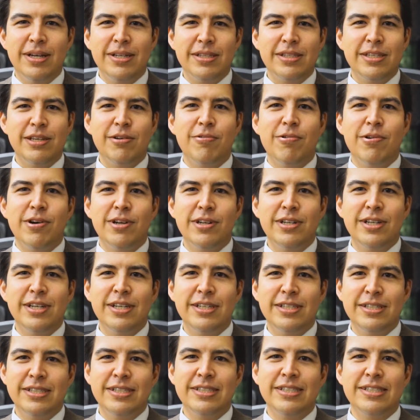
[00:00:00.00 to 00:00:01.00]

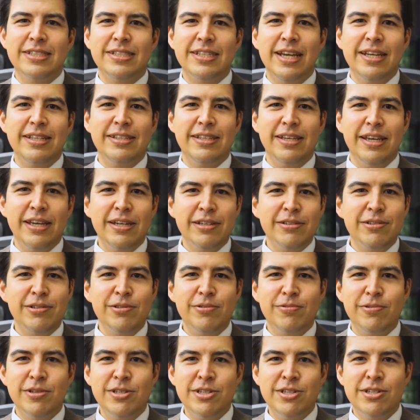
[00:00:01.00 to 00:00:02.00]
Tijuana and San Diego
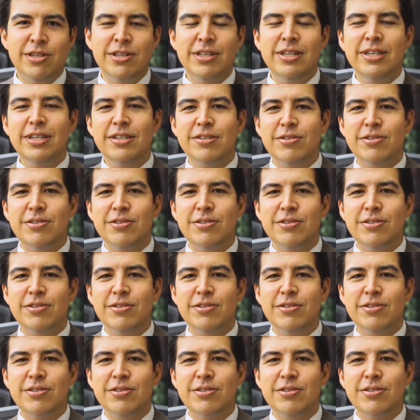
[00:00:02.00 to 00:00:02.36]
originally,